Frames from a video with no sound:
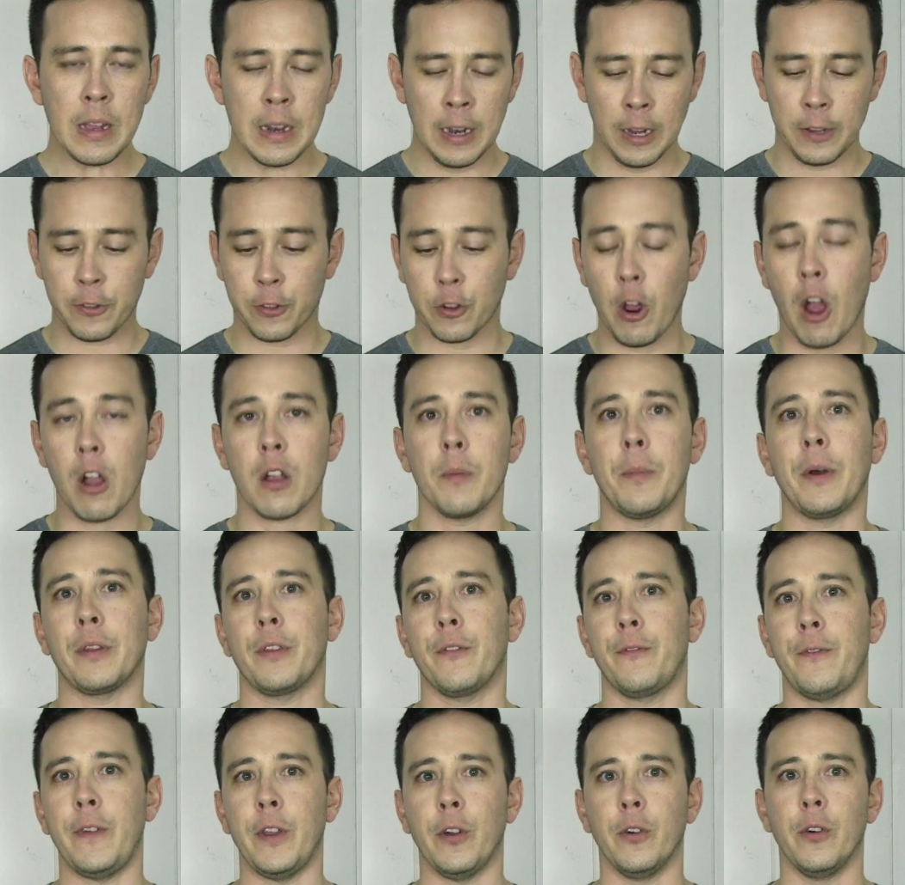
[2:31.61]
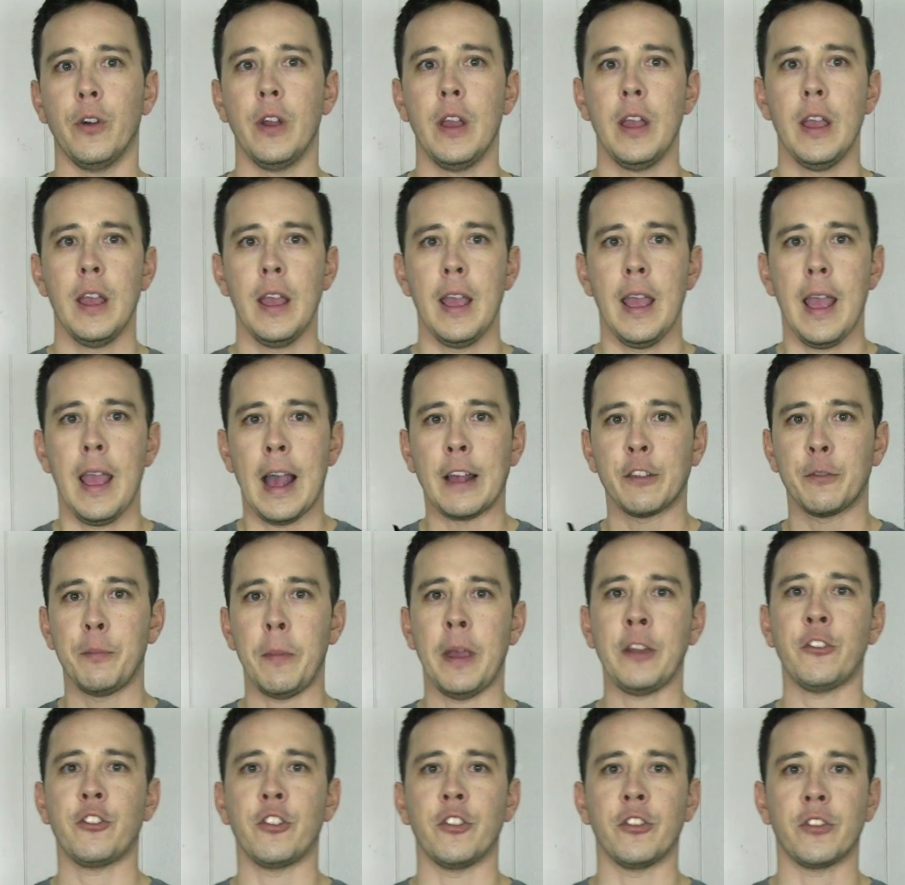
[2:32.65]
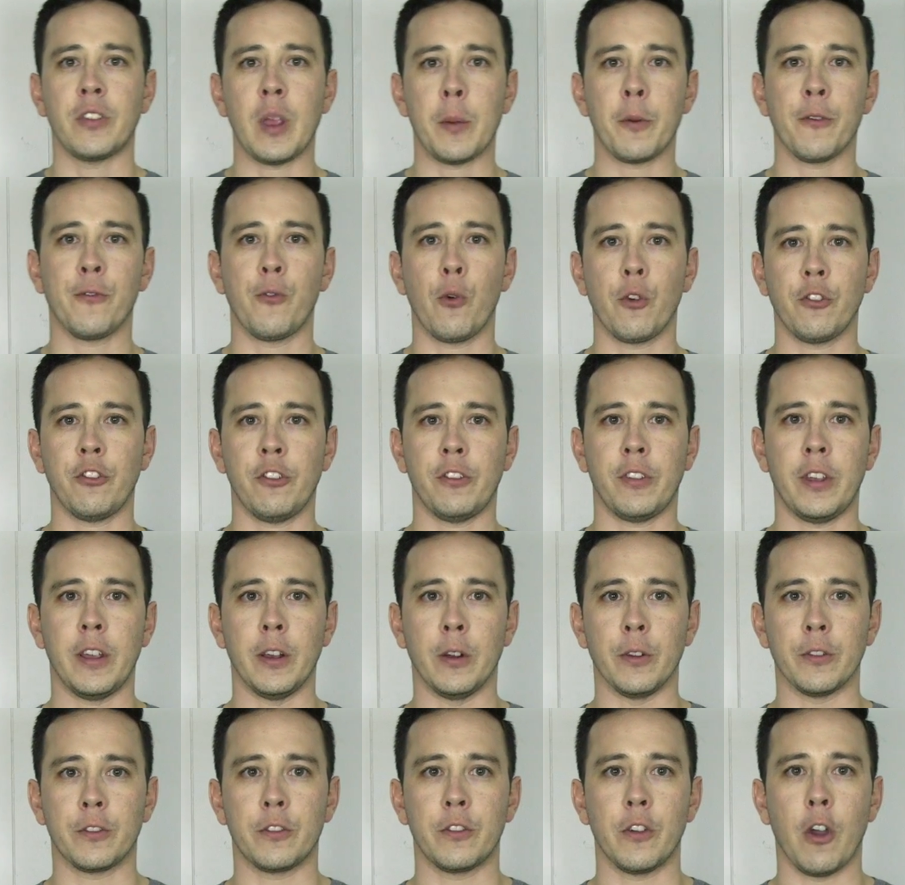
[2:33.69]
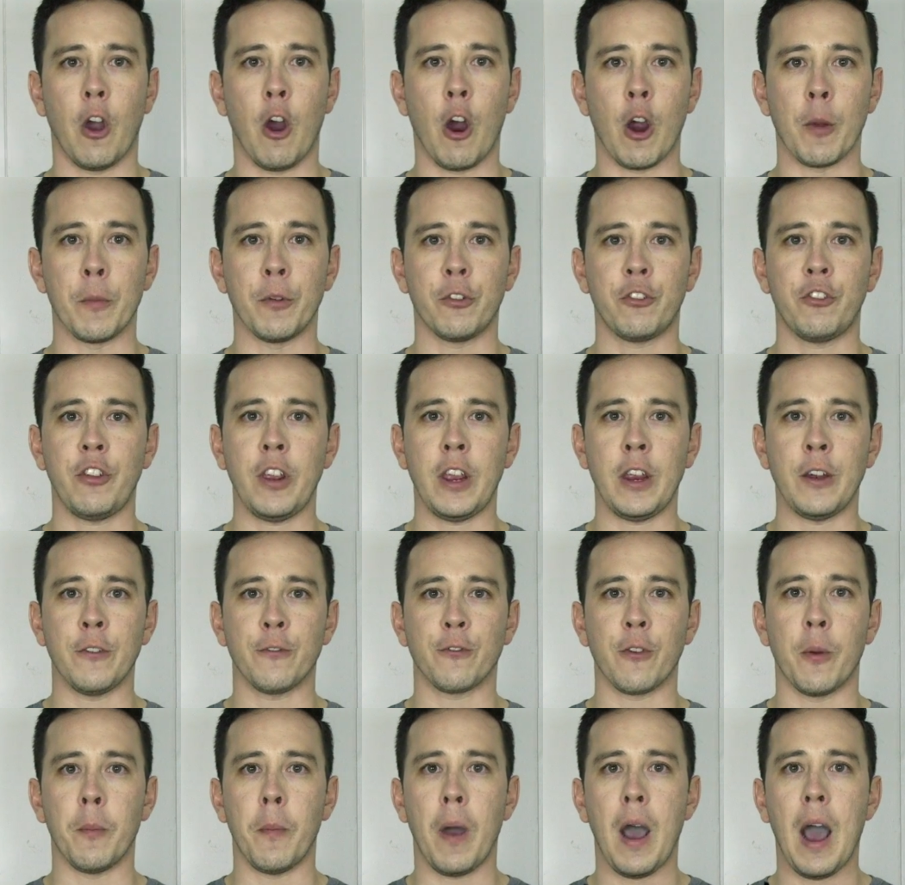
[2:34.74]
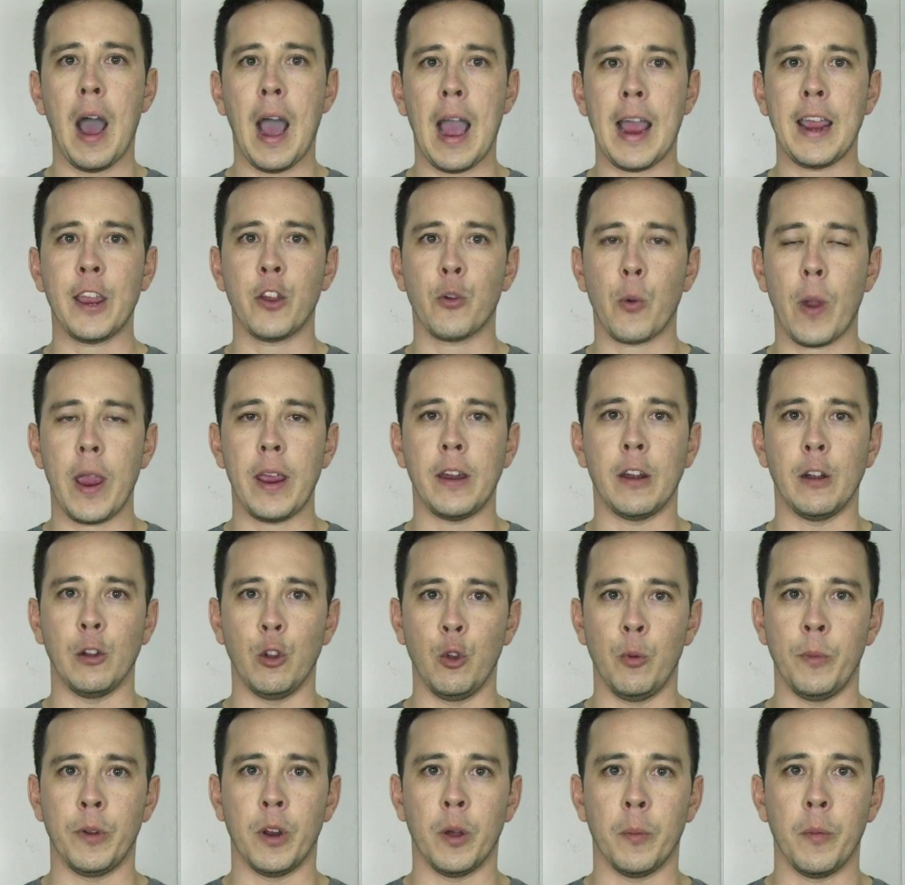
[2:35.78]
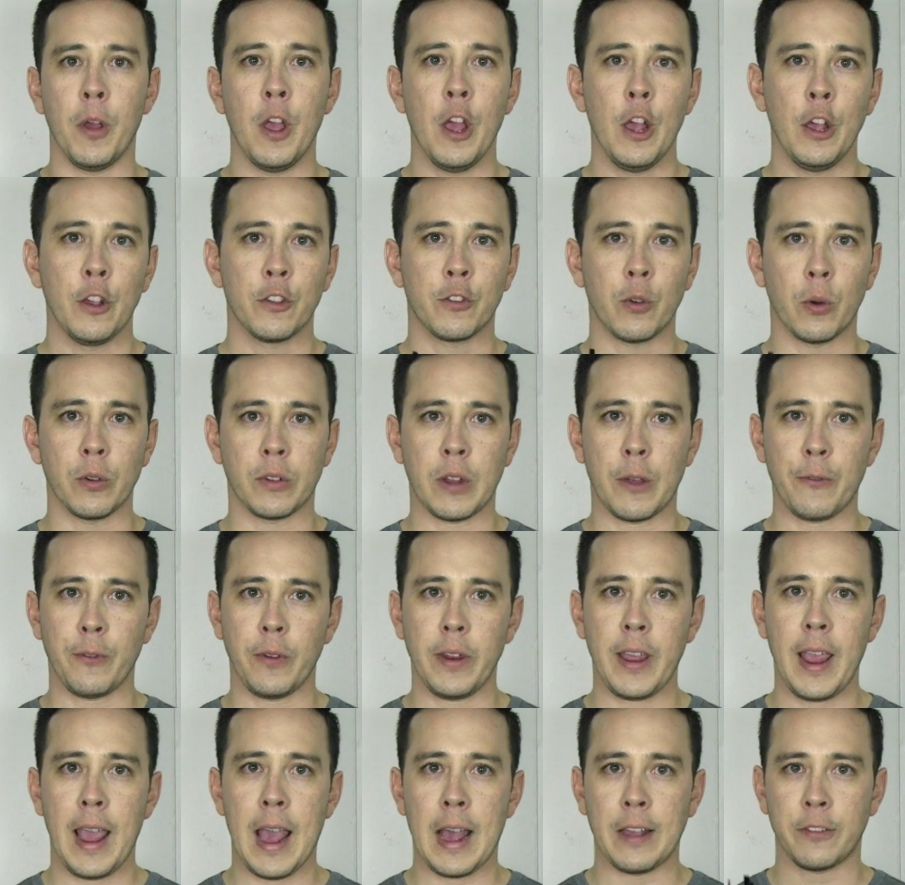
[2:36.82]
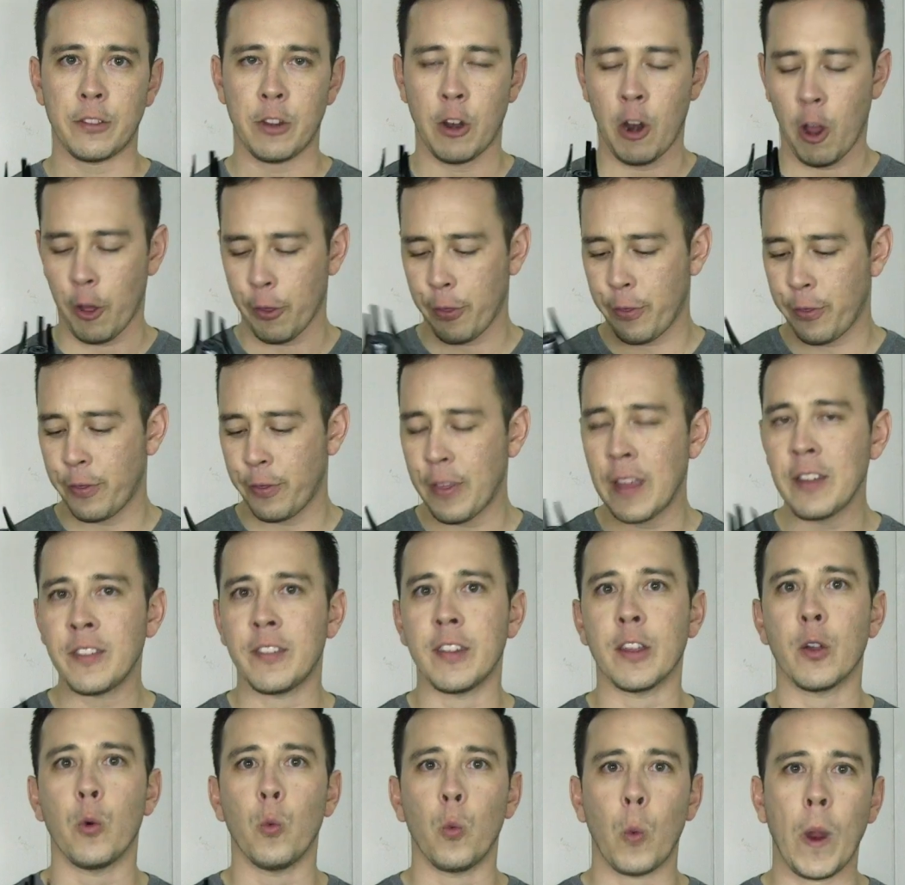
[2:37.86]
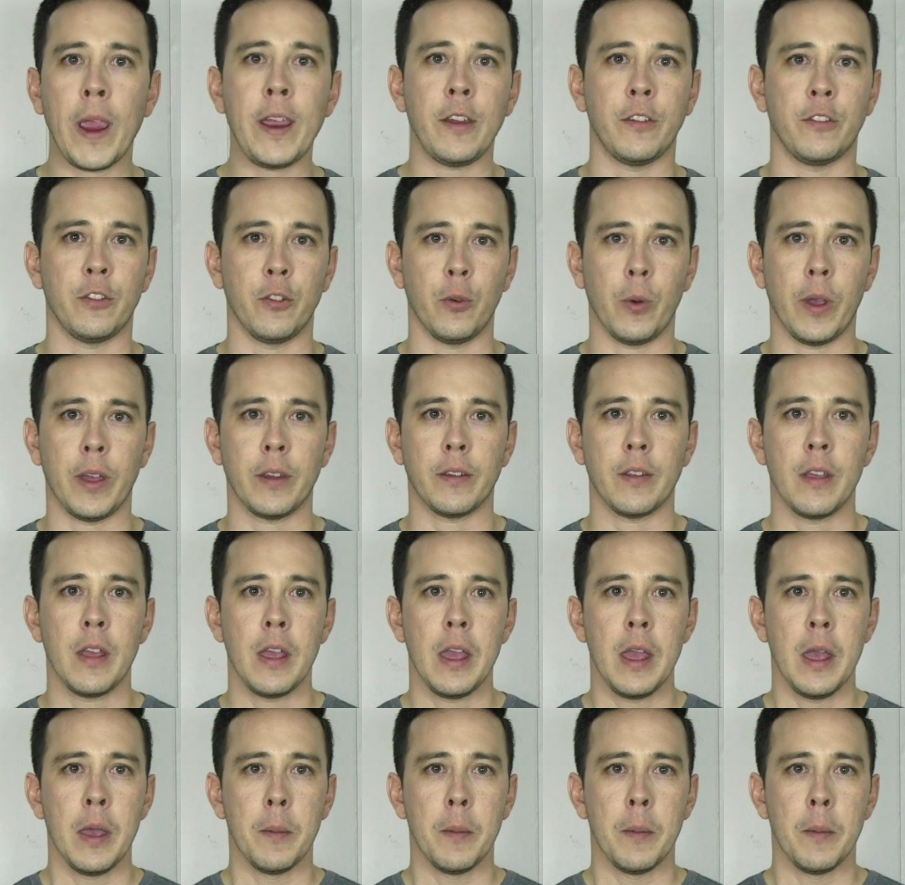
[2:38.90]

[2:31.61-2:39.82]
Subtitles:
Now let's talk about the feel. As mentioned, Saber Forge's hilts are machined from high-grade aluminum, so it definitely has an authentic weight to it.